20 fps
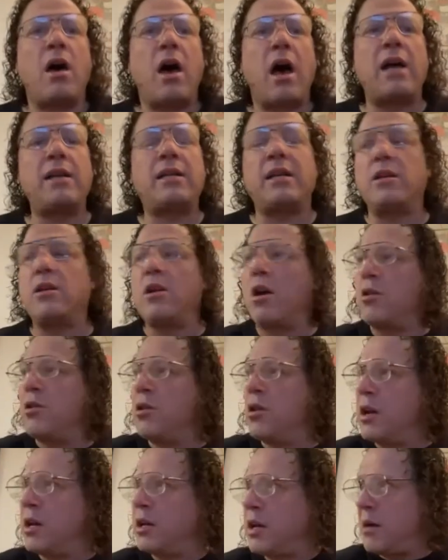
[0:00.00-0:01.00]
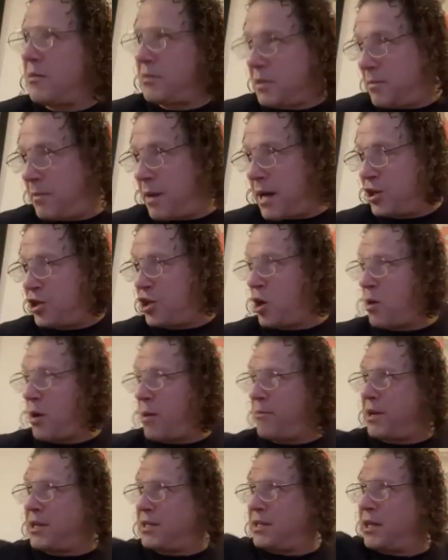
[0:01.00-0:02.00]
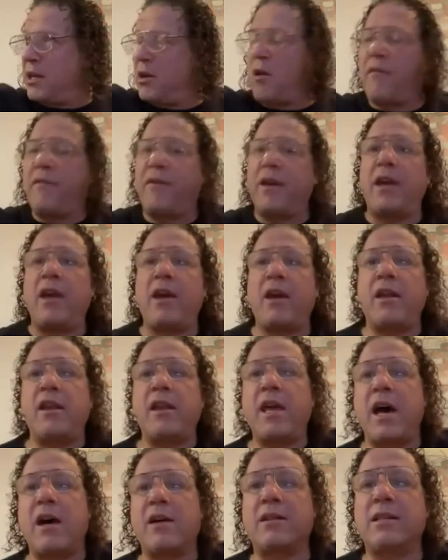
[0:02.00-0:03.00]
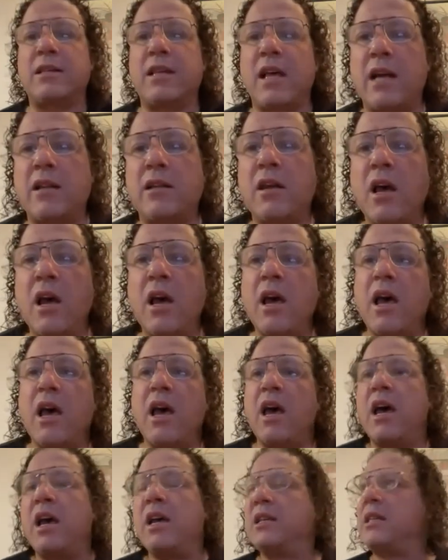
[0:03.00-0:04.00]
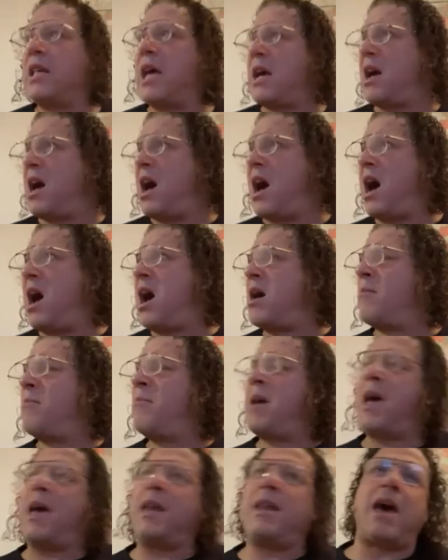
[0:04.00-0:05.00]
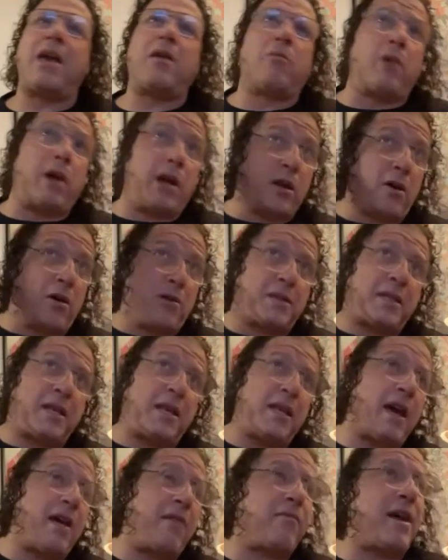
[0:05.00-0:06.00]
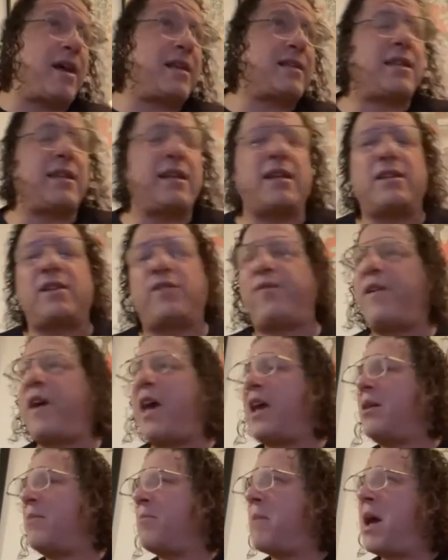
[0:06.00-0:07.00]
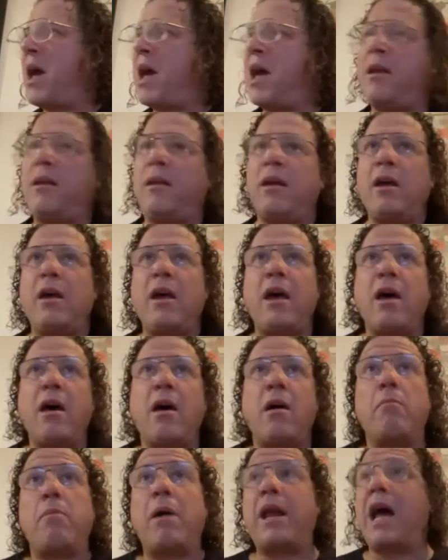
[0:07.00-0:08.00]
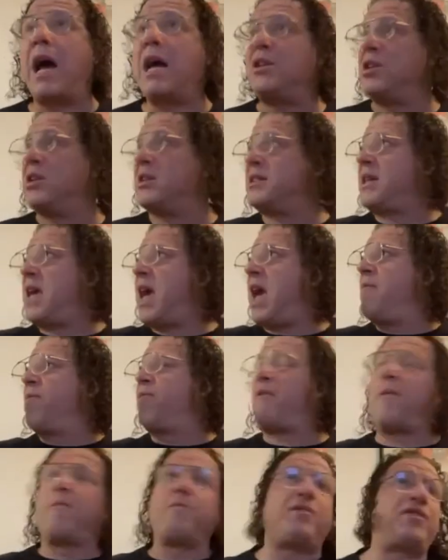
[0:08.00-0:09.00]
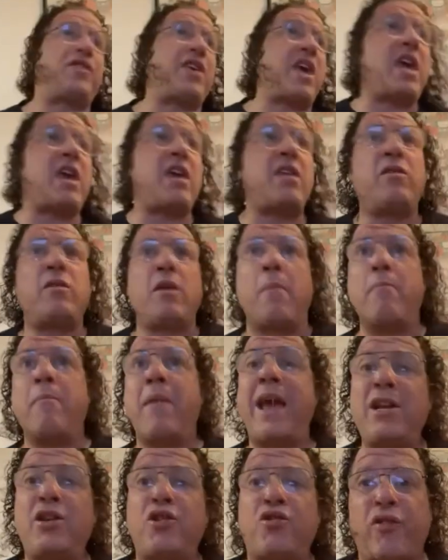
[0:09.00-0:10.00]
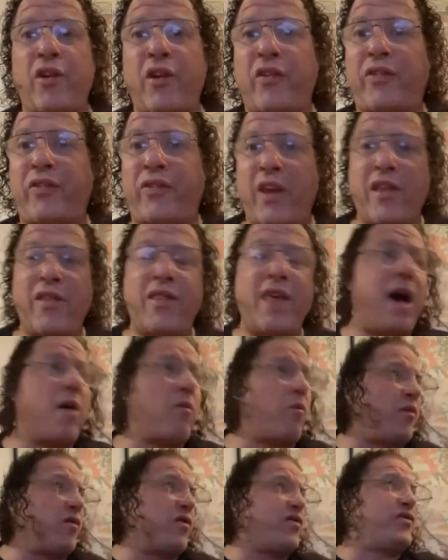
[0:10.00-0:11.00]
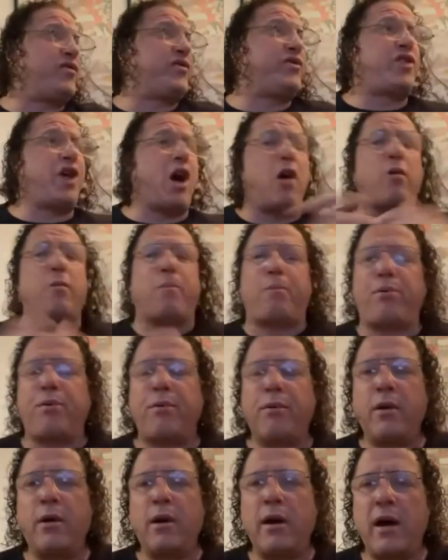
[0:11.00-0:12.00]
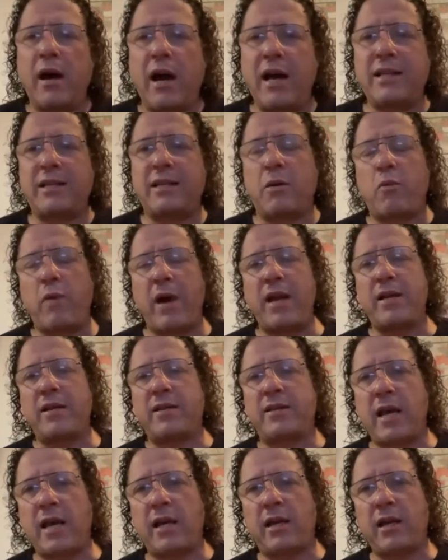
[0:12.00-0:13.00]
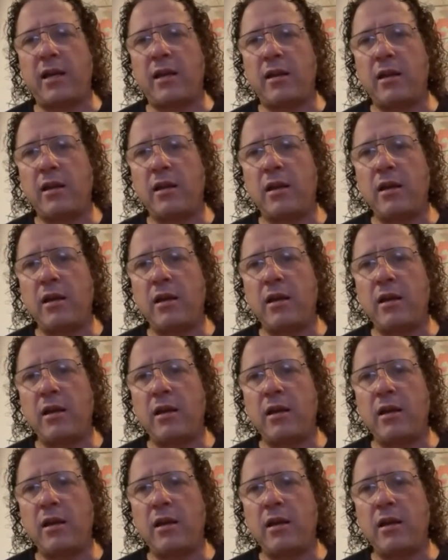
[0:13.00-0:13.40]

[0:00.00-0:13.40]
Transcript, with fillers: I said, yo, you're going to come to my show? I'm wrestling over here in the Elks Lodge. He's like, oh, man, I don't want to go see that wrestling. It's fake, man. But I just came from seeing The Matrix, and that was dope. I said, wait a second.